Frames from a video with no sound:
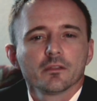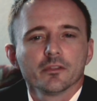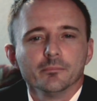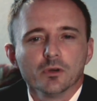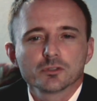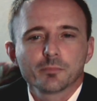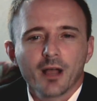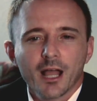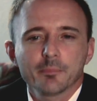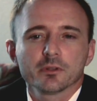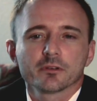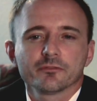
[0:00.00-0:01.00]
The most
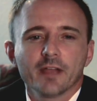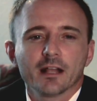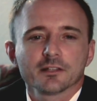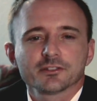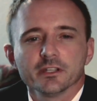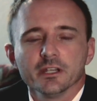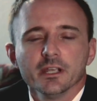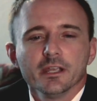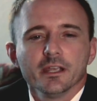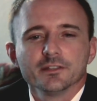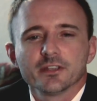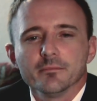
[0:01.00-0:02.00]
popular fallacy
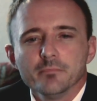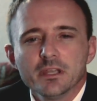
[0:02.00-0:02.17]
is that